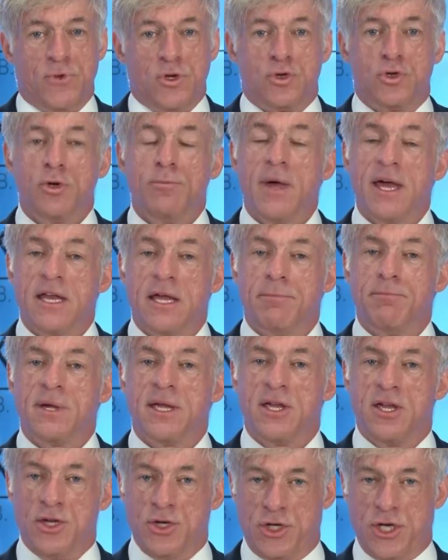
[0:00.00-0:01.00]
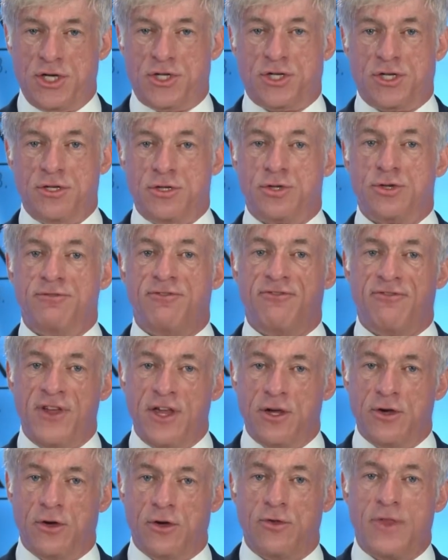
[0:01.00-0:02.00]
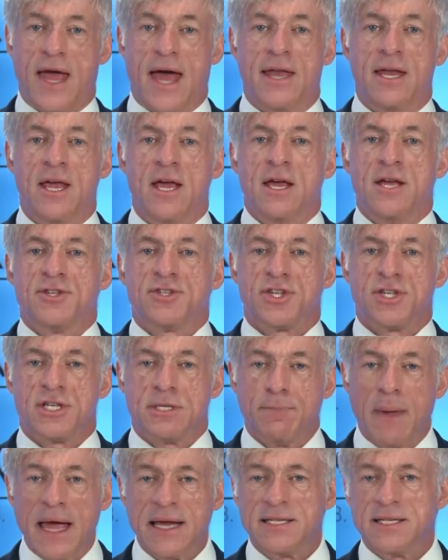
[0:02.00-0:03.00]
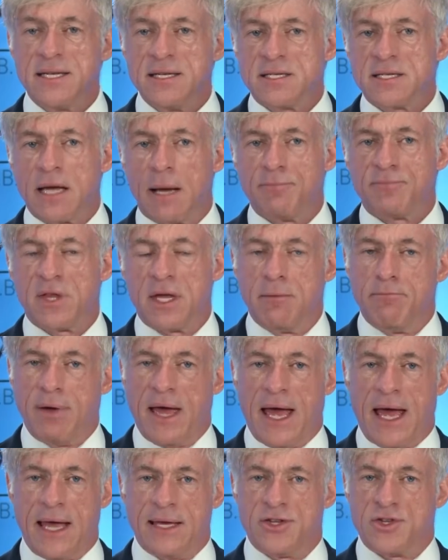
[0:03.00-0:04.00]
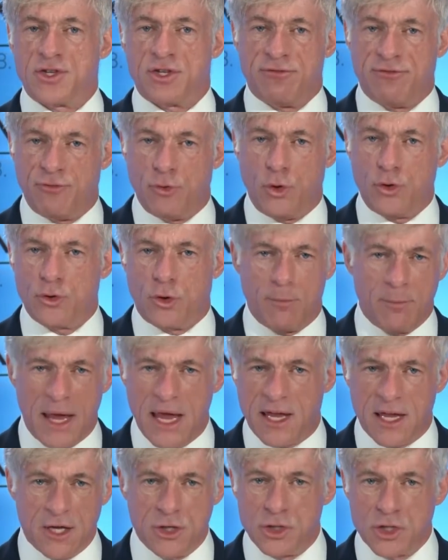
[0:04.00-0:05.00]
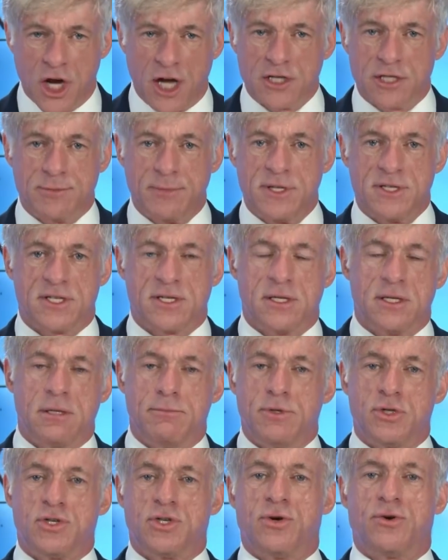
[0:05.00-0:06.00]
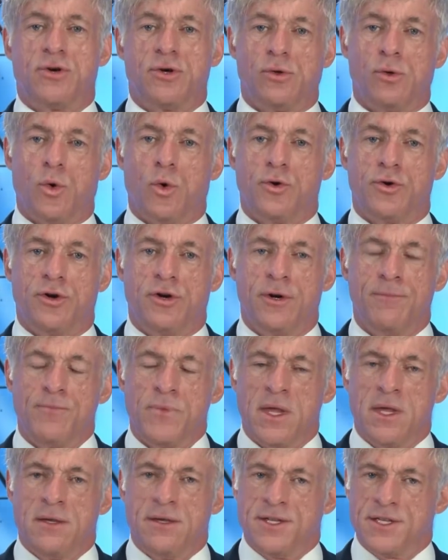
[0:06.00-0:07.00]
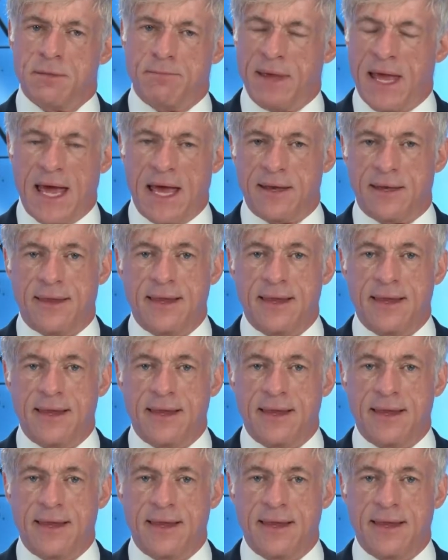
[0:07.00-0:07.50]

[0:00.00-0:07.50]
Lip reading: Too many have been conditioned to feel that suspecting something bad is afoot or making judgments in the material order is a bad